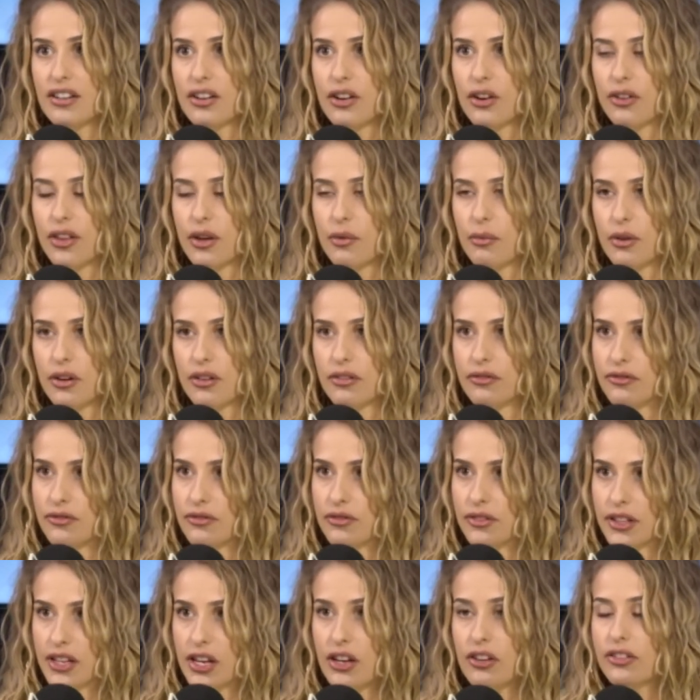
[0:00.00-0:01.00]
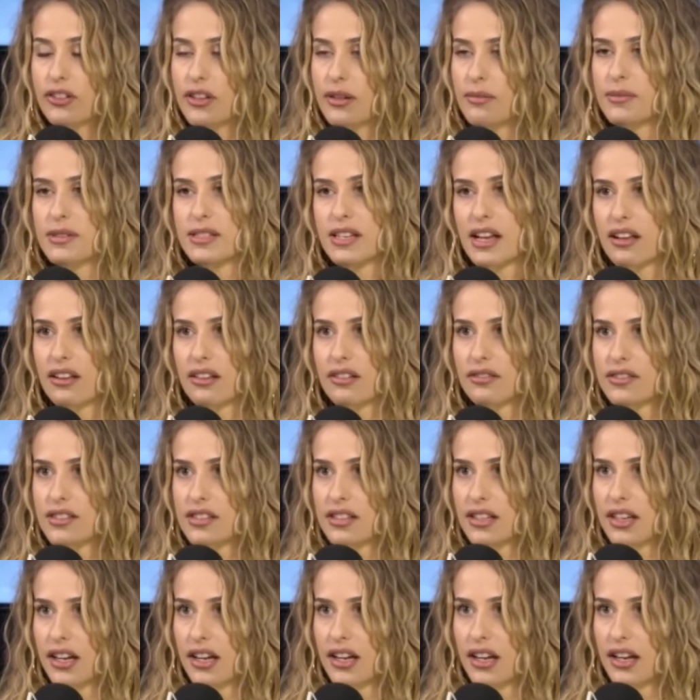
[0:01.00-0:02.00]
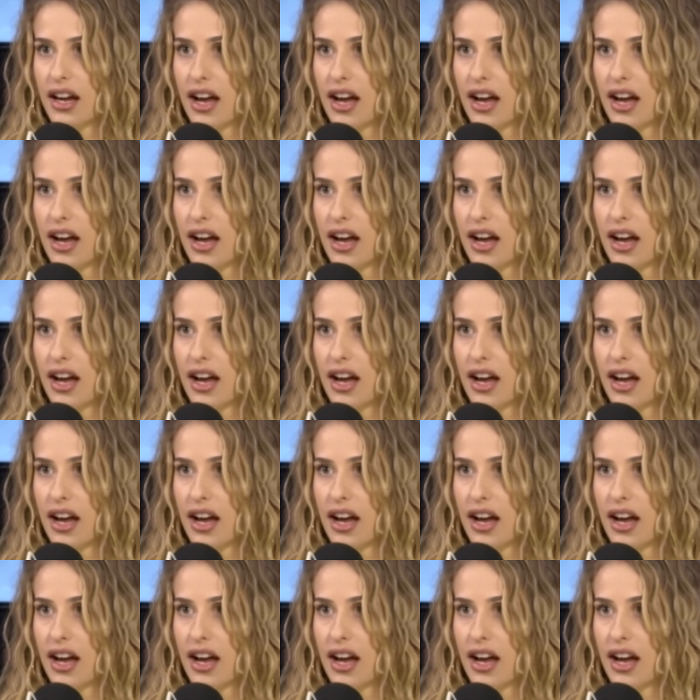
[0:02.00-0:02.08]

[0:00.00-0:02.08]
You know, they would have killed themselves.